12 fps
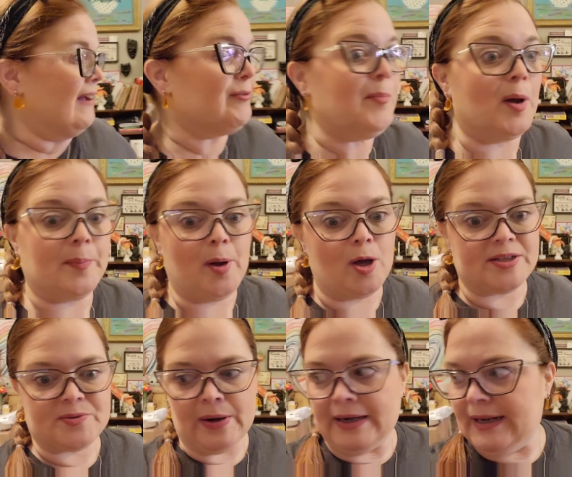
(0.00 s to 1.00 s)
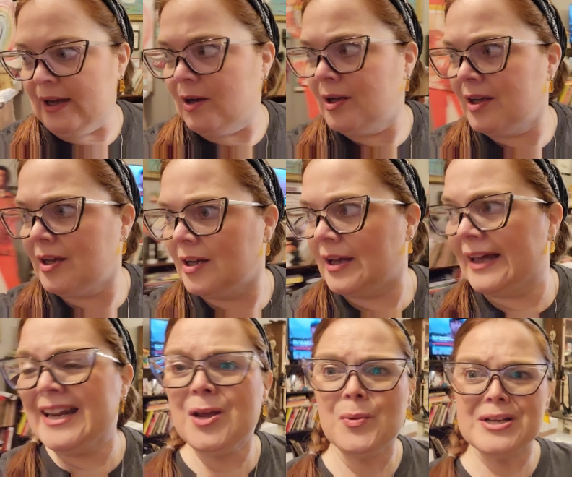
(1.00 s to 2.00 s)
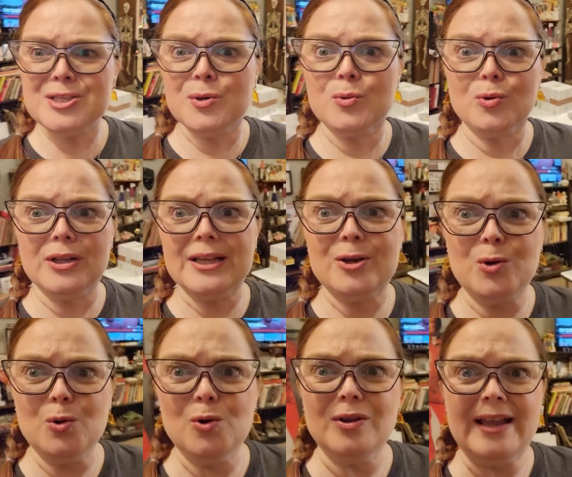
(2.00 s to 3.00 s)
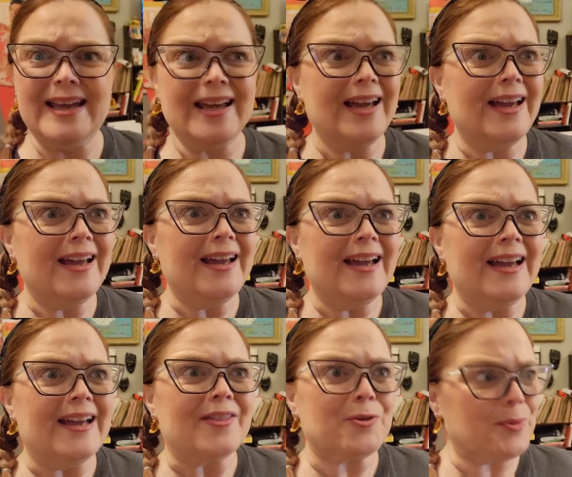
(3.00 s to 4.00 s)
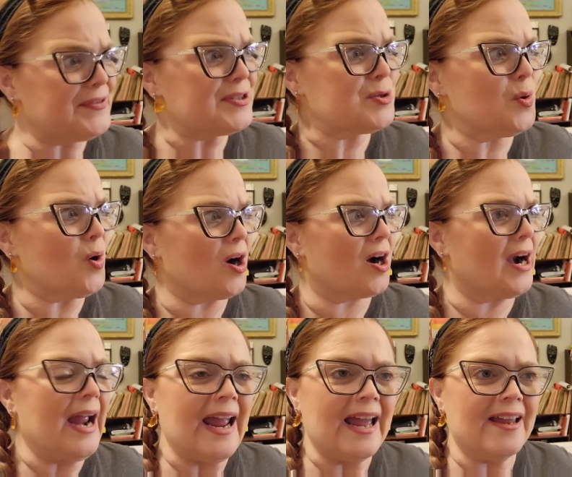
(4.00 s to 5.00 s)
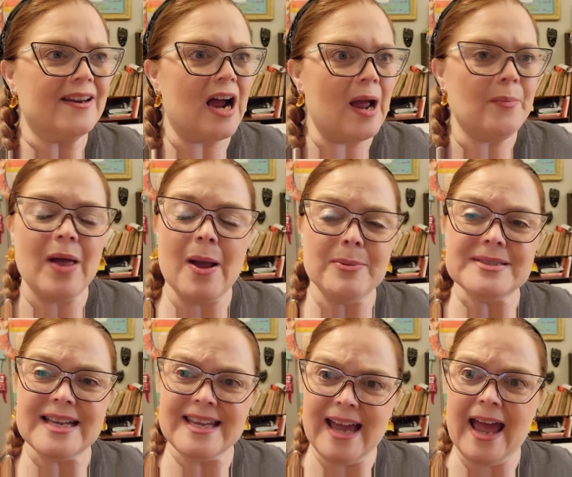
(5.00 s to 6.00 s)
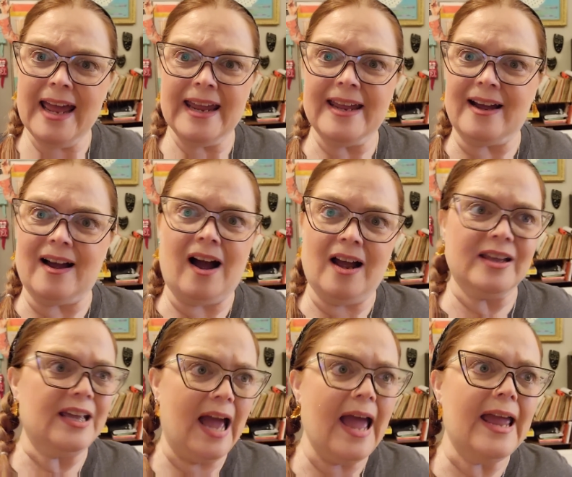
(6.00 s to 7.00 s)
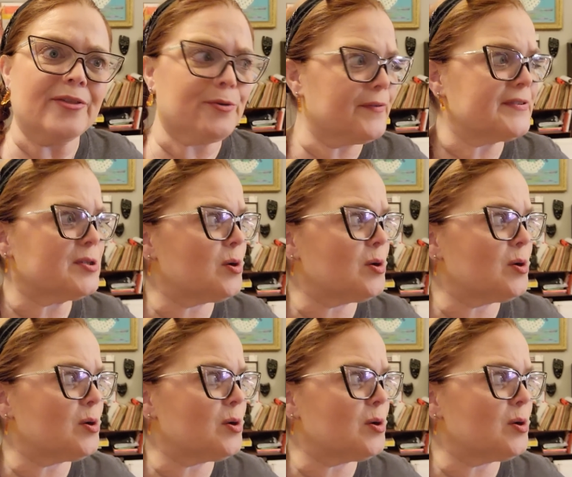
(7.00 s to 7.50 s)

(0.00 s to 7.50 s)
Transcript: I have him on pause right now. And he went to a really cool, like, thrift store. And I'm, I was like, yay, yay, thrift